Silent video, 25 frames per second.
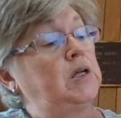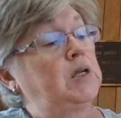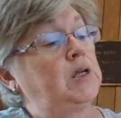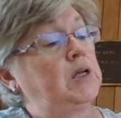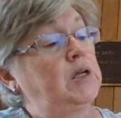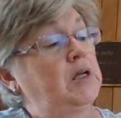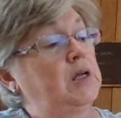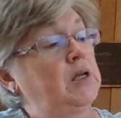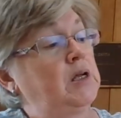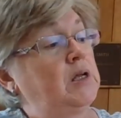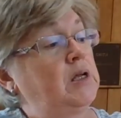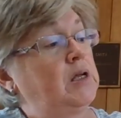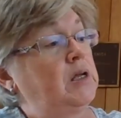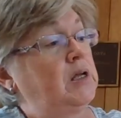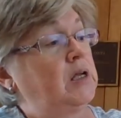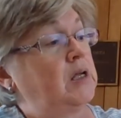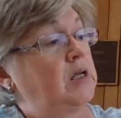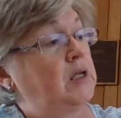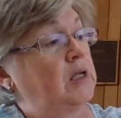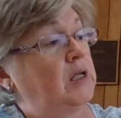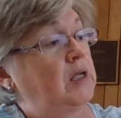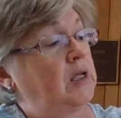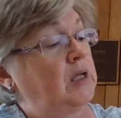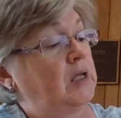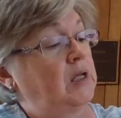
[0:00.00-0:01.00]

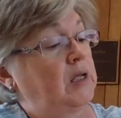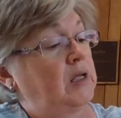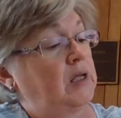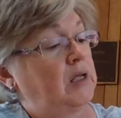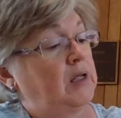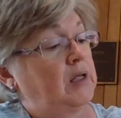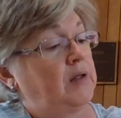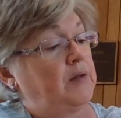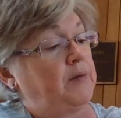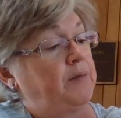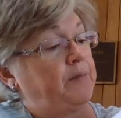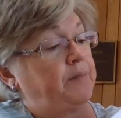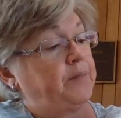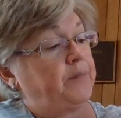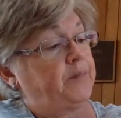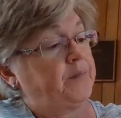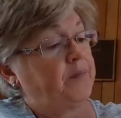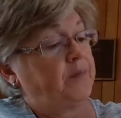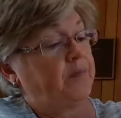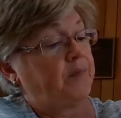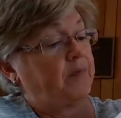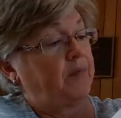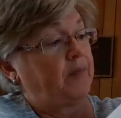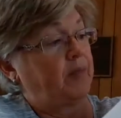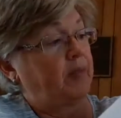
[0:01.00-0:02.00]

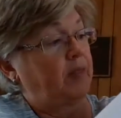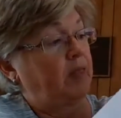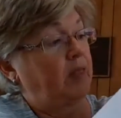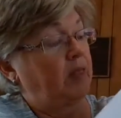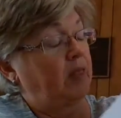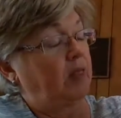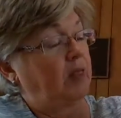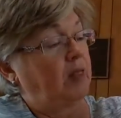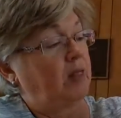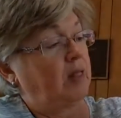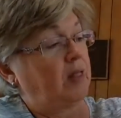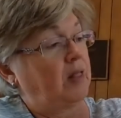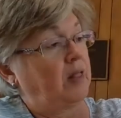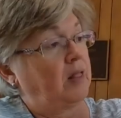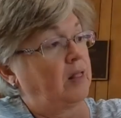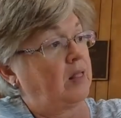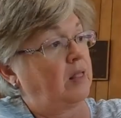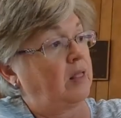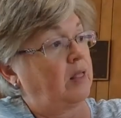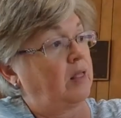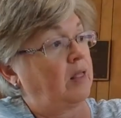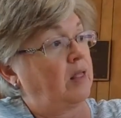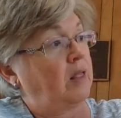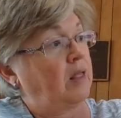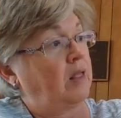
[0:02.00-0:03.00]

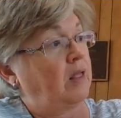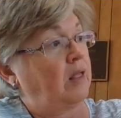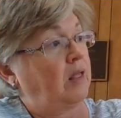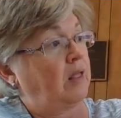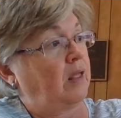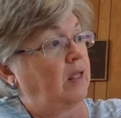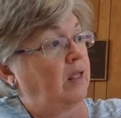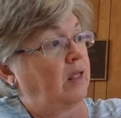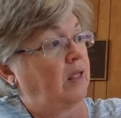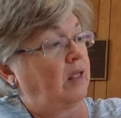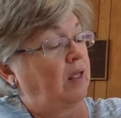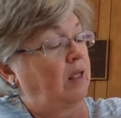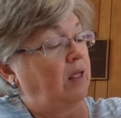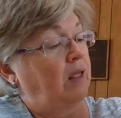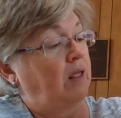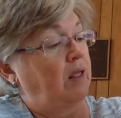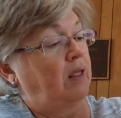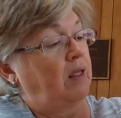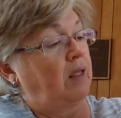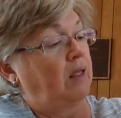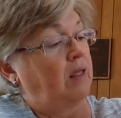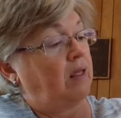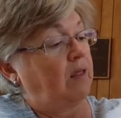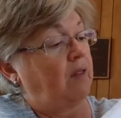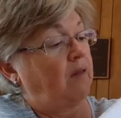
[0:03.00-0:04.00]

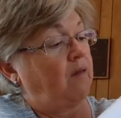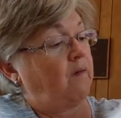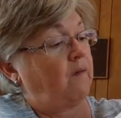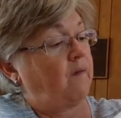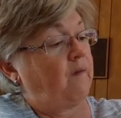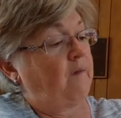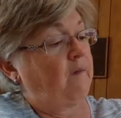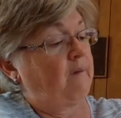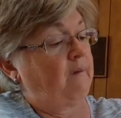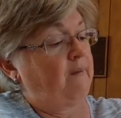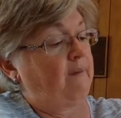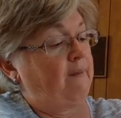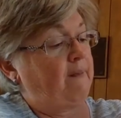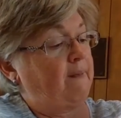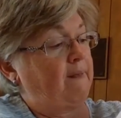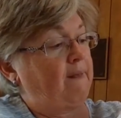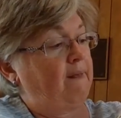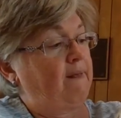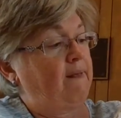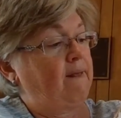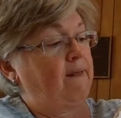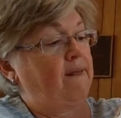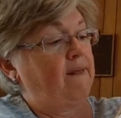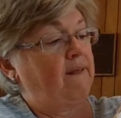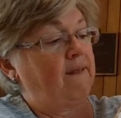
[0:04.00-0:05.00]

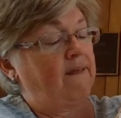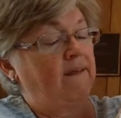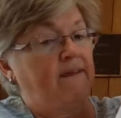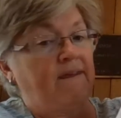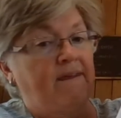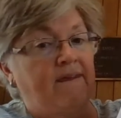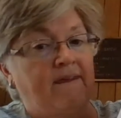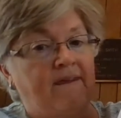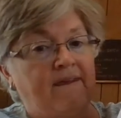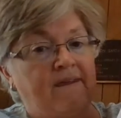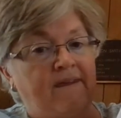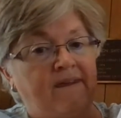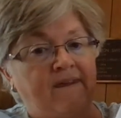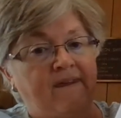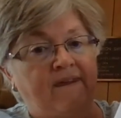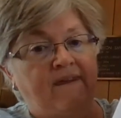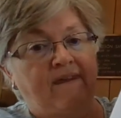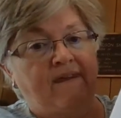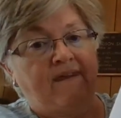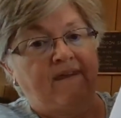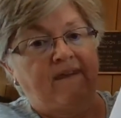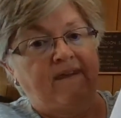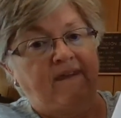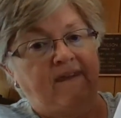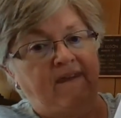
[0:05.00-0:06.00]

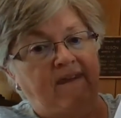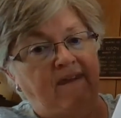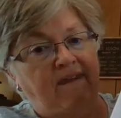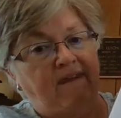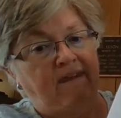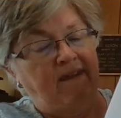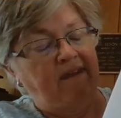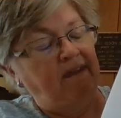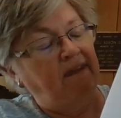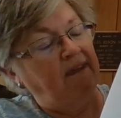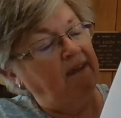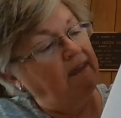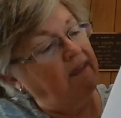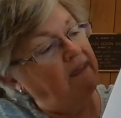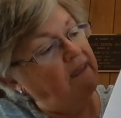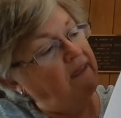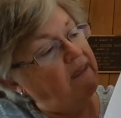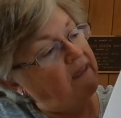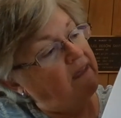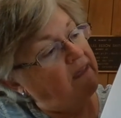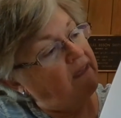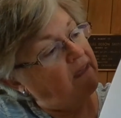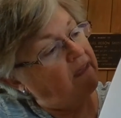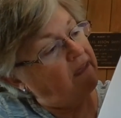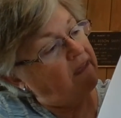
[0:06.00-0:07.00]

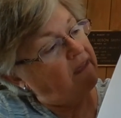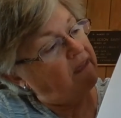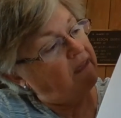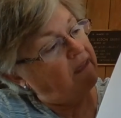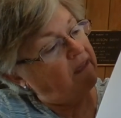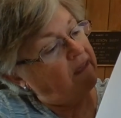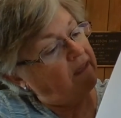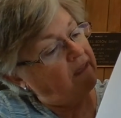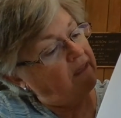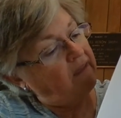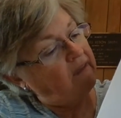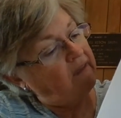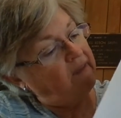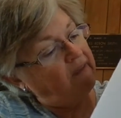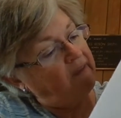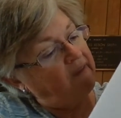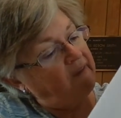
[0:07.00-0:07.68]
[no speech]